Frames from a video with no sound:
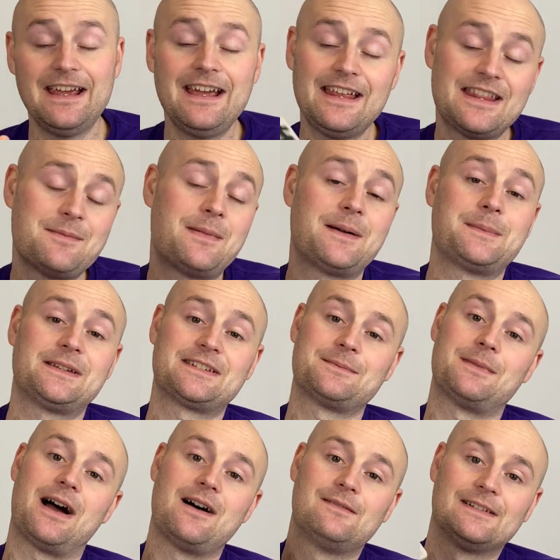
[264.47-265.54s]
There might be some
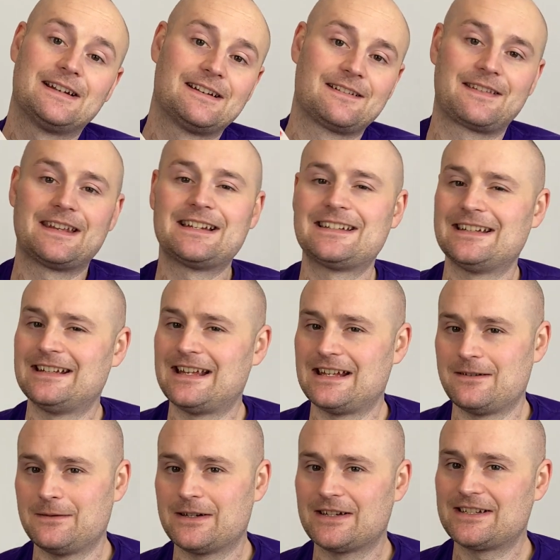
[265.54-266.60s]
other little things in there that
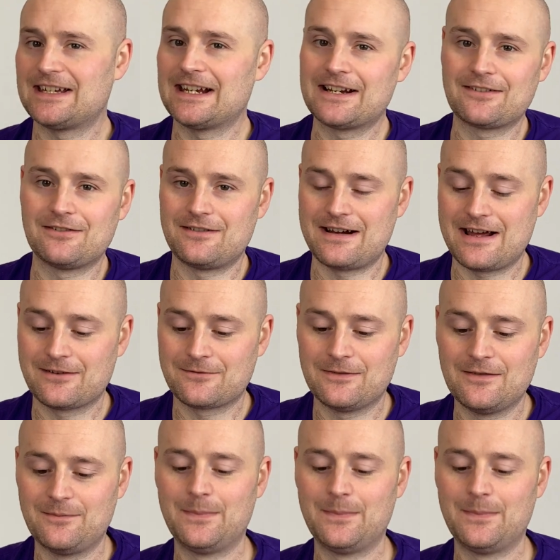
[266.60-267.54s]
we could tinker around with,